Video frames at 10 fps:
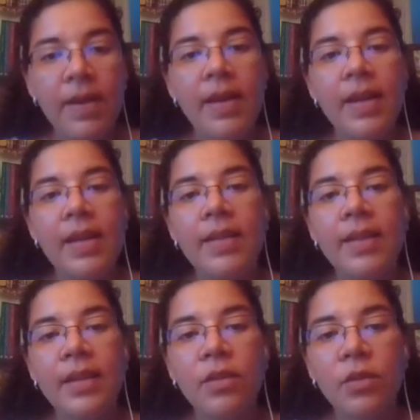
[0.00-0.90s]
and
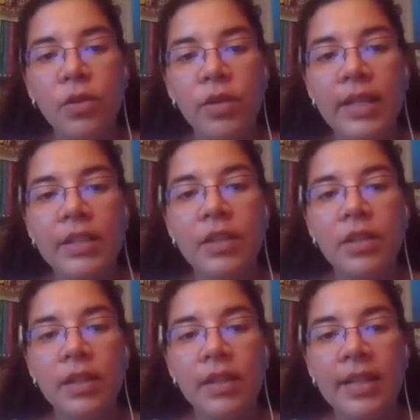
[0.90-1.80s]
then luteinizing,
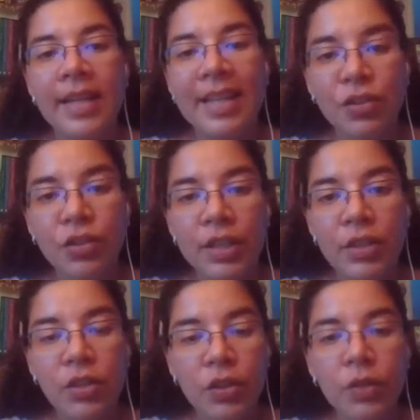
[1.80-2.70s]
and then estrogen
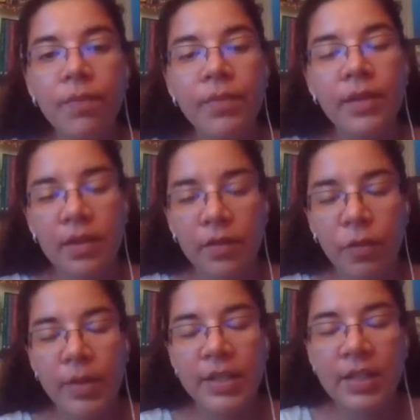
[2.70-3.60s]
too,
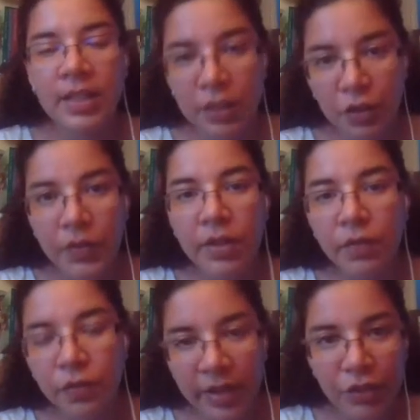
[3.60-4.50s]
formation and secretion of
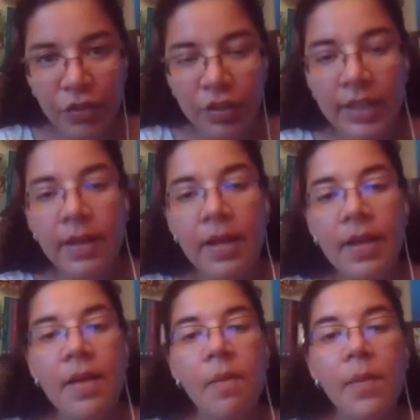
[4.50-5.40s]
estrogen.
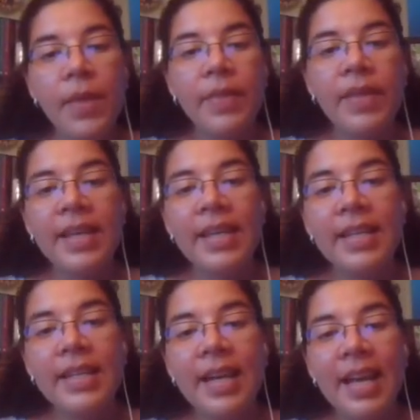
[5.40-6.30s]
And
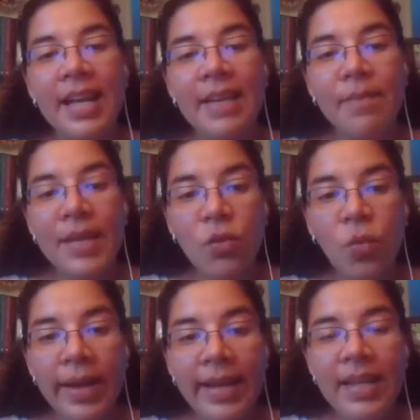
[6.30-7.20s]
then
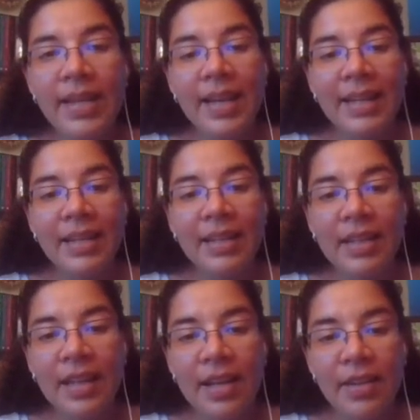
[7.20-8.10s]
midway at
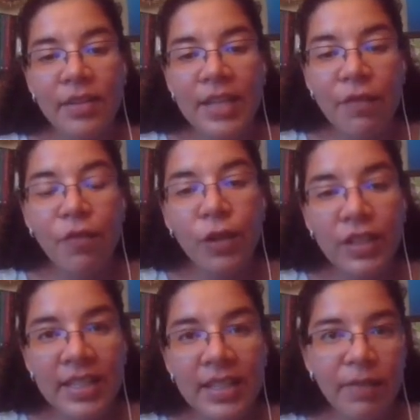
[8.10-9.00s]
day
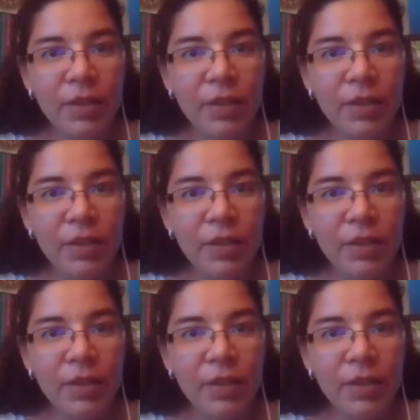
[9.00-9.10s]
14 of a